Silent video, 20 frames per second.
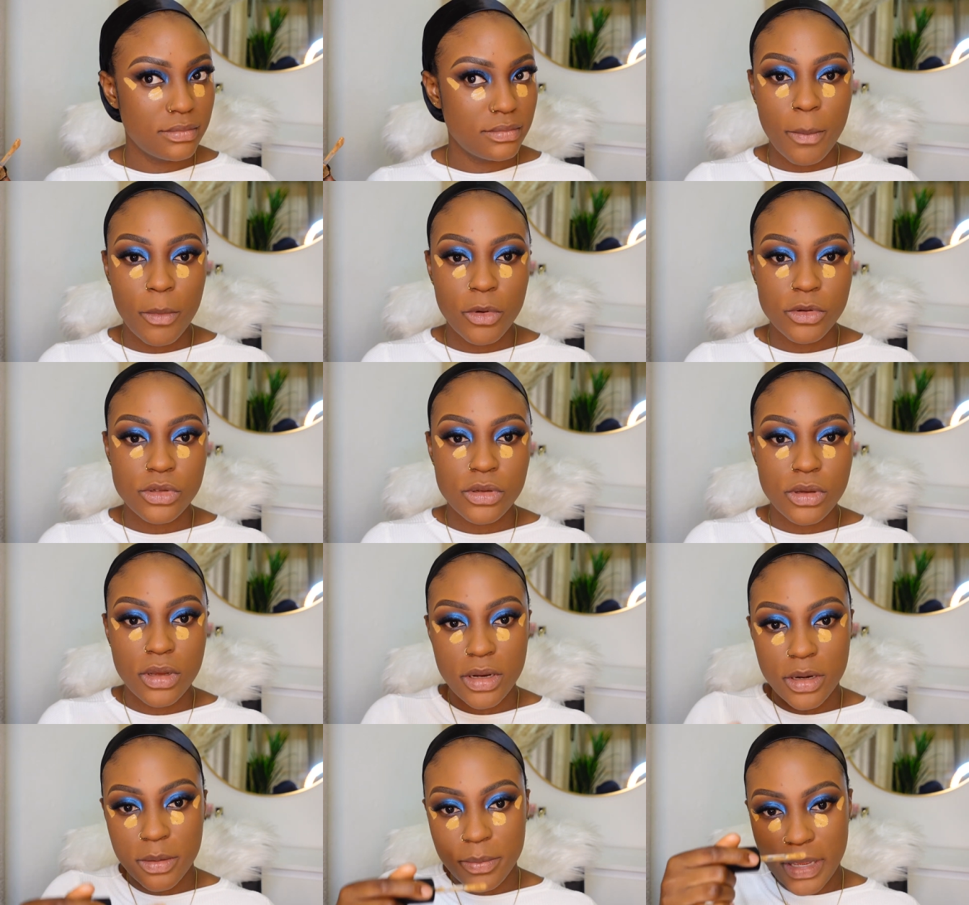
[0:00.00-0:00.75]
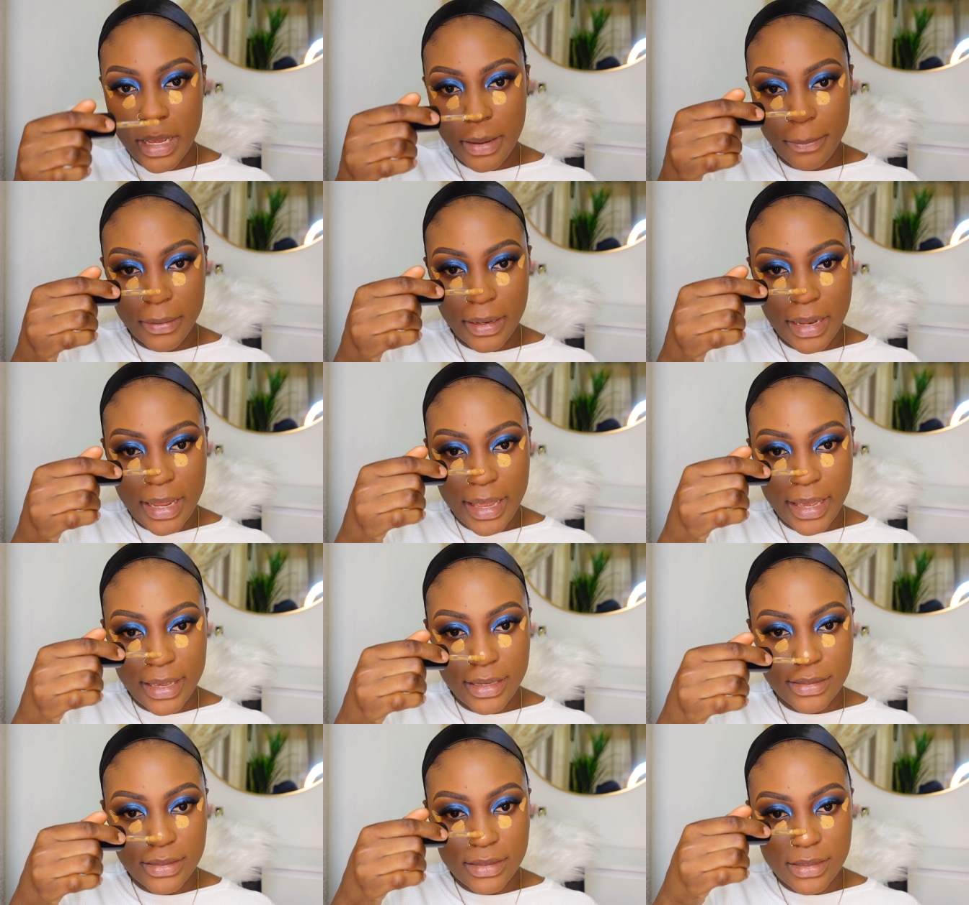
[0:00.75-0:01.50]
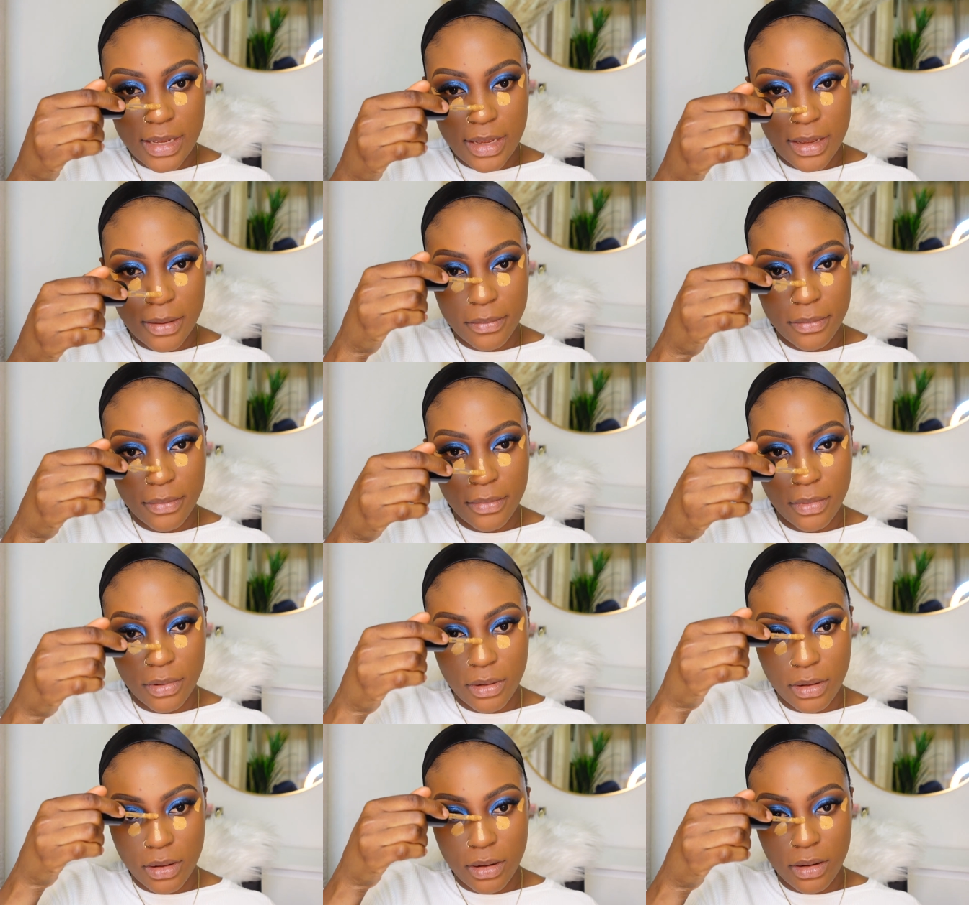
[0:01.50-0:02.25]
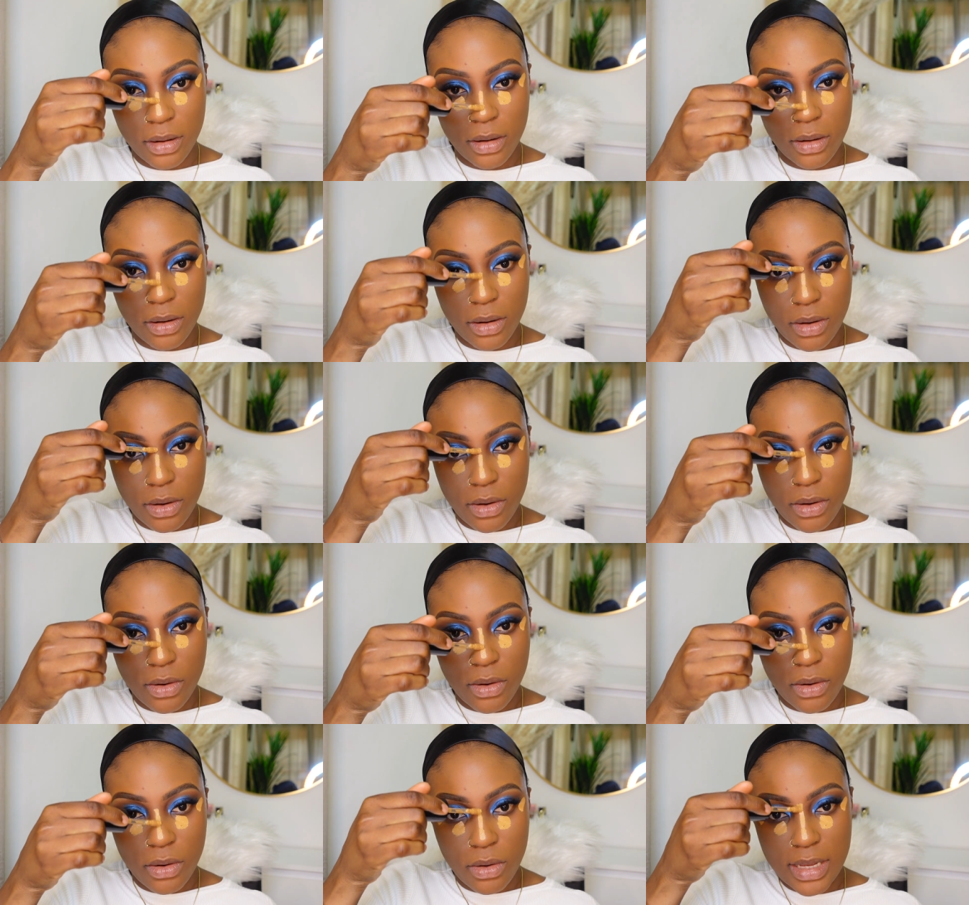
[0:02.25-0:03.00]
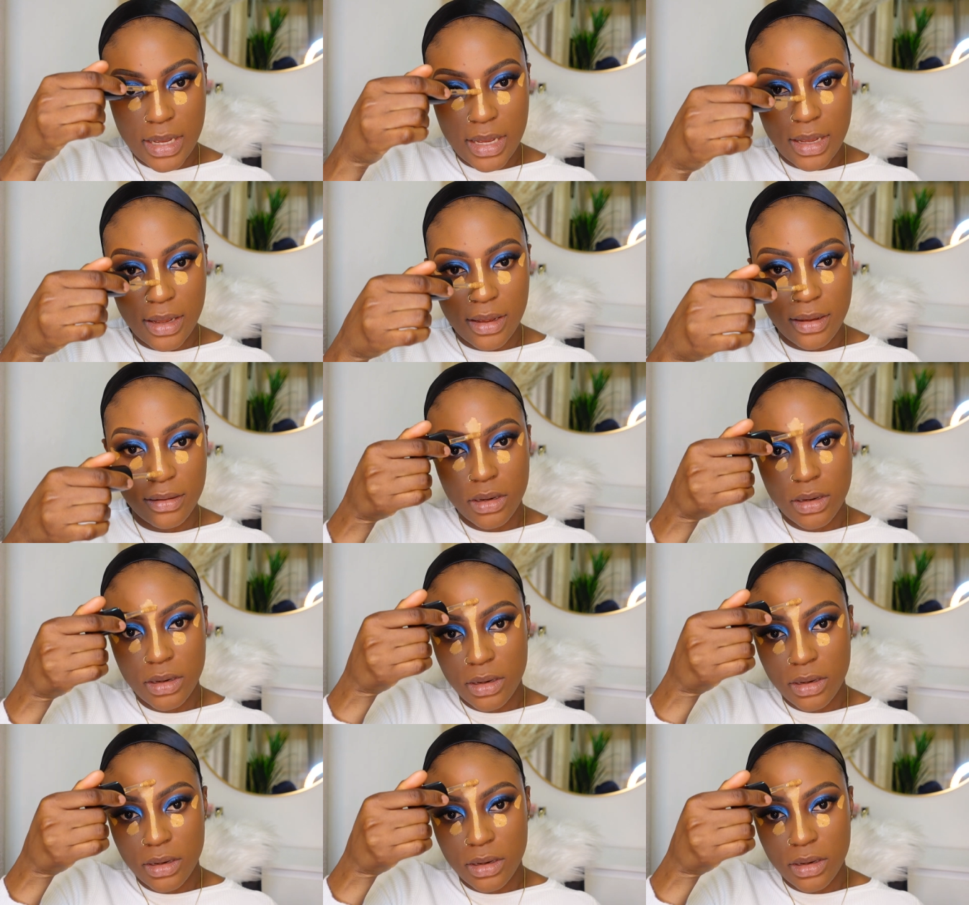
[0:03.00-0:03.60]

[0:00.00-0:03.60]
I'm also gonna be applying some on the center,